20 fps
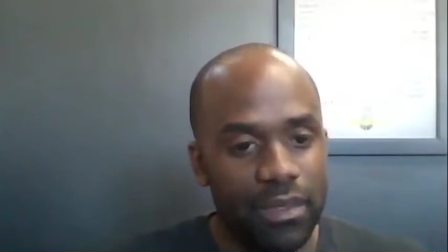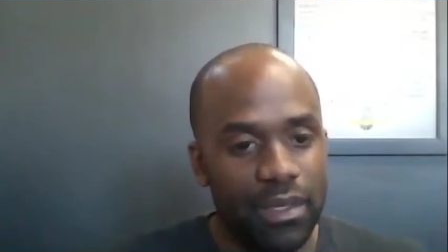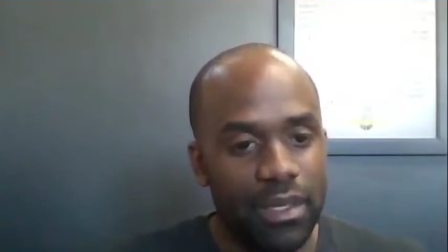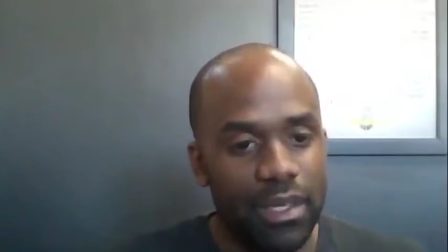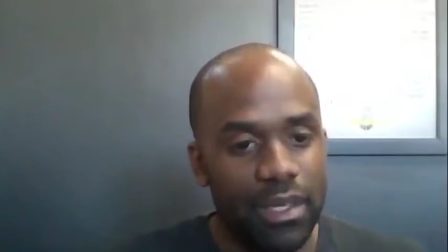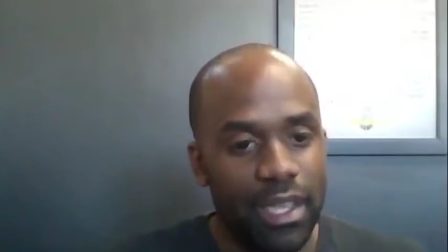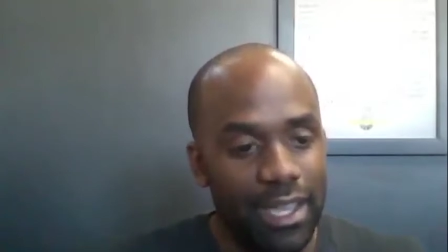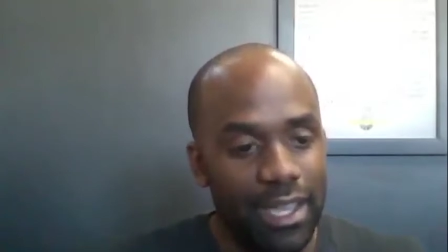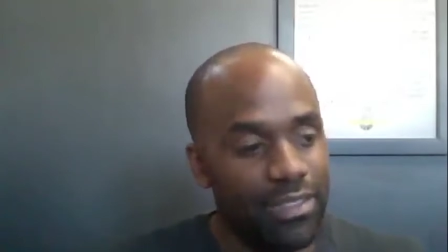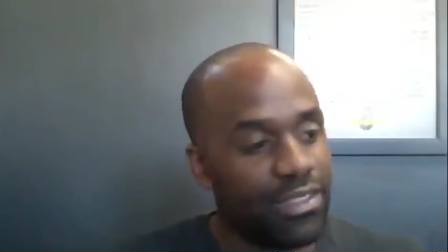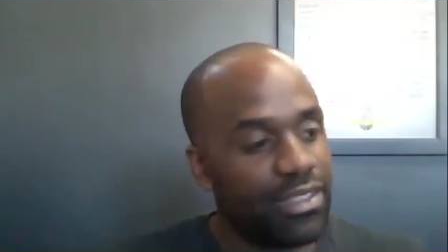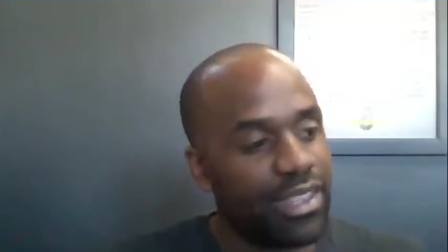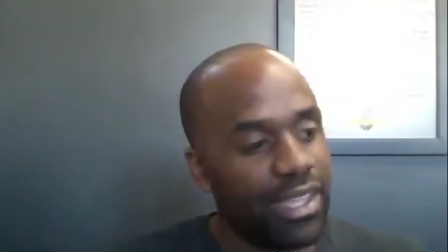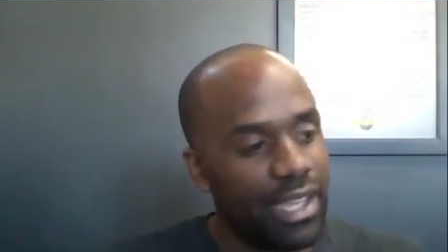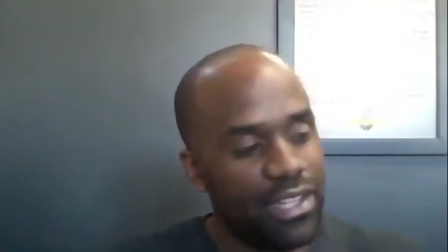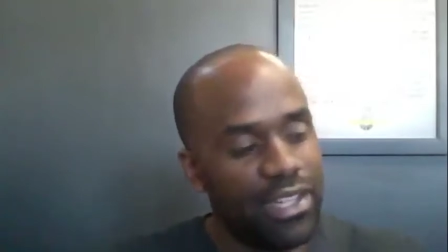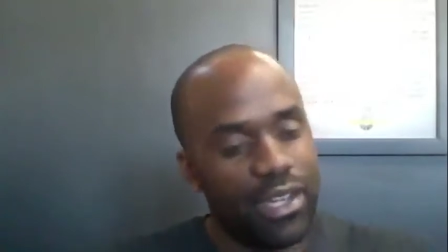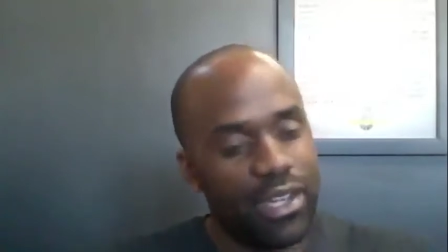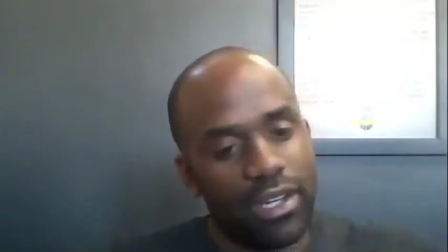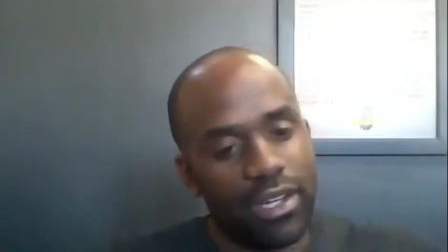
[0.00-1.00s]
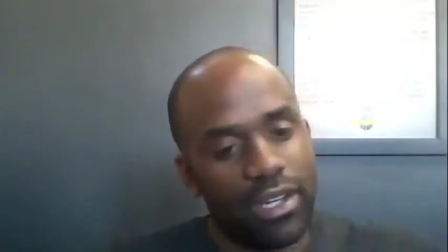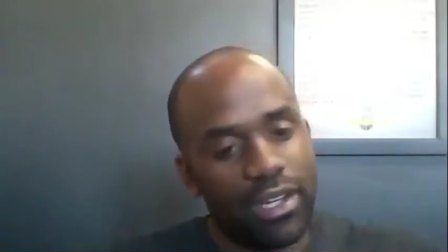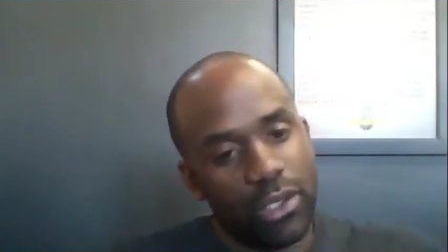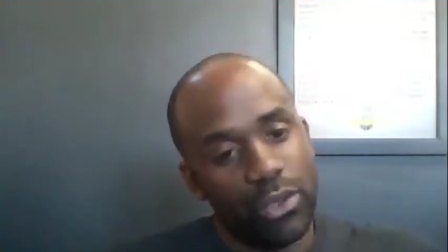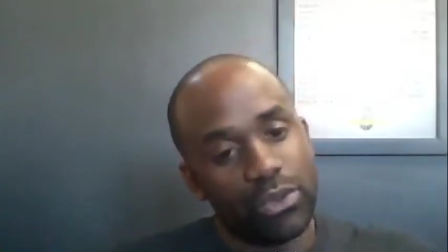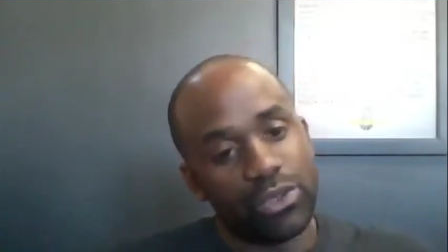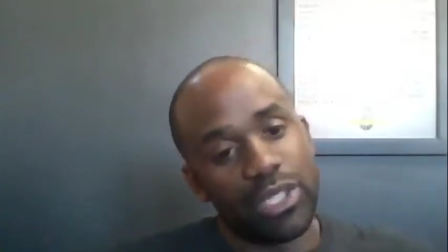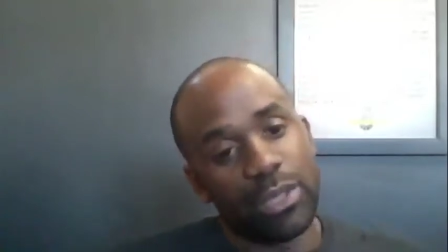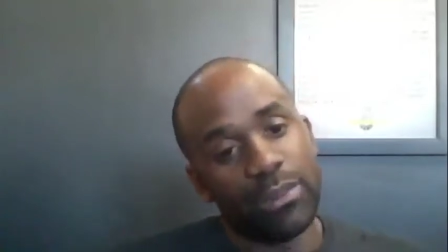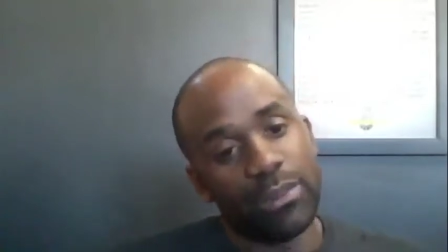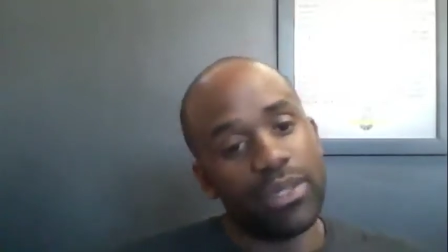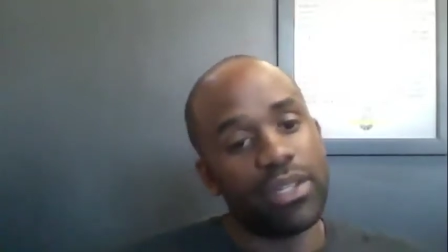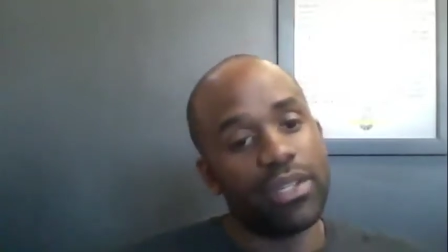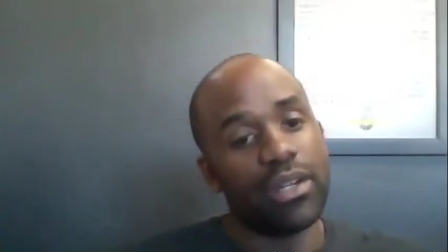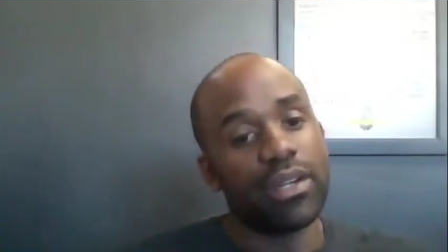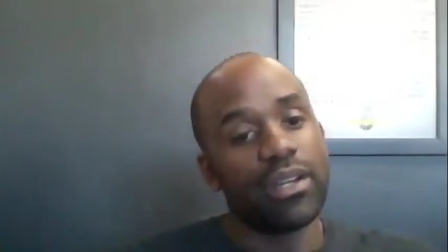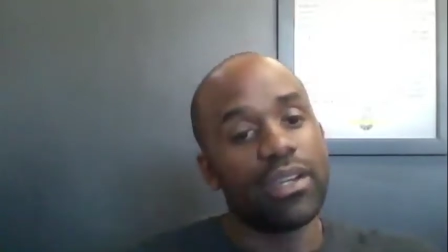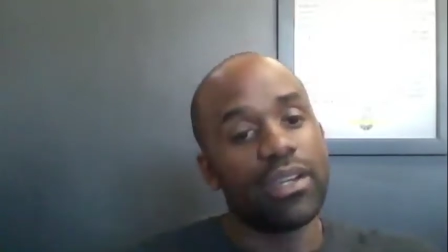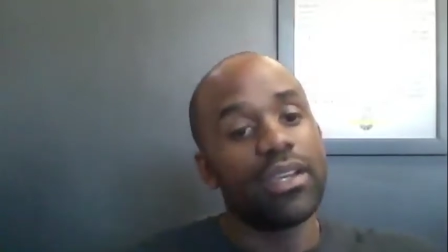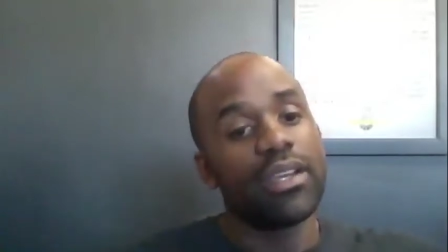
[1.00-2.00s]
And then you're going to lose some of
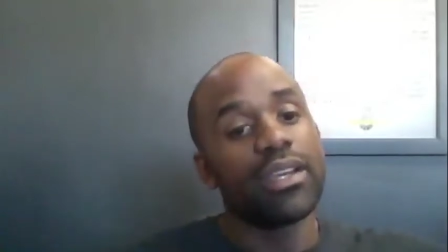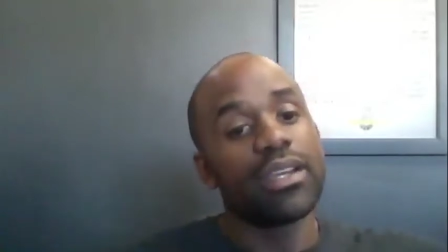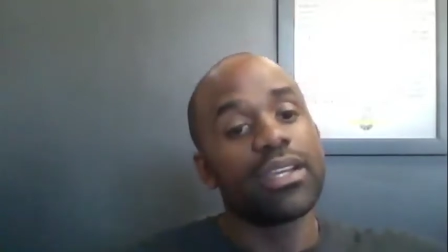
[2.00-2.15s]
your